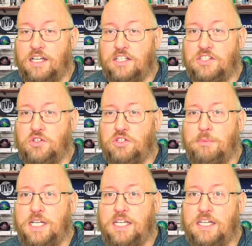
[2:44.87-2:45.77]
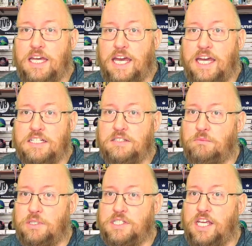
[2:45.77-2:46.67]
social media at,
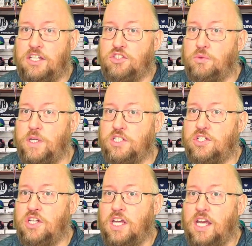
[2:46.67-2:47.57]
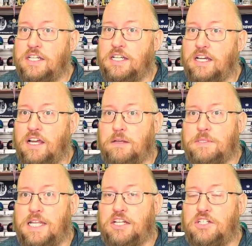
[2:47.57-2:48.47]
once again,
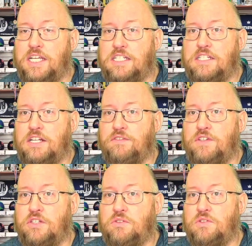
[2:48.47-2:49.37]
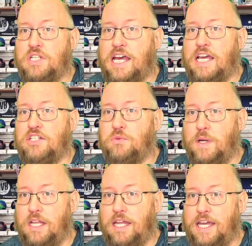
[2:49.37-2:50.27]
twitch.com/Laneside Reviews, as
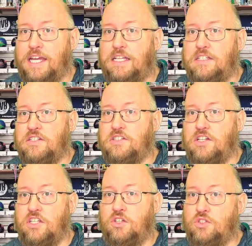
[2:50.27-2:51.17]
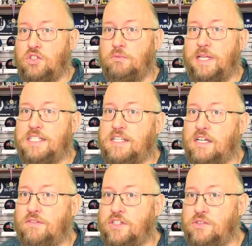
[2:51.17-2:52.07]
well as YouTube Laneside
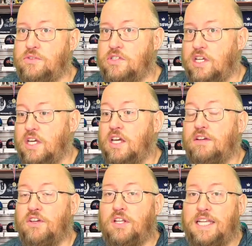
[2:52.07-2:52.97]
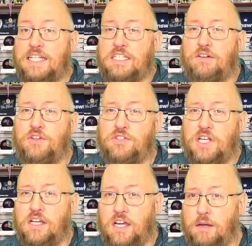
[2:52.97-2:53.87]
Reviews. If you go to
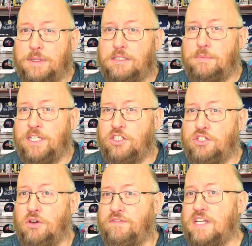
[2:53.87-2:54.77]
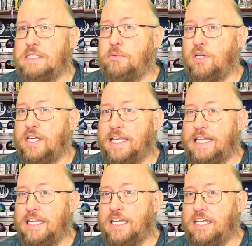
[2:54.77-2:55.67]
lanesidereviews.com, it'll bring you to our Facebook, and
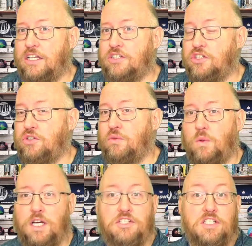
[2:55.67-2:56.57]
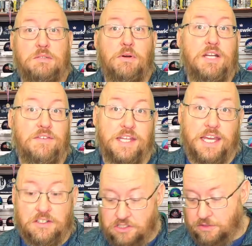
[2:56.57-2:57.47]
that'll link you to just about everything
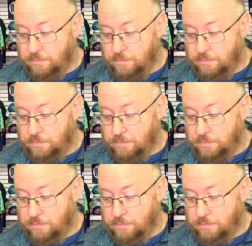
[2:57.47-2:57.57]
else.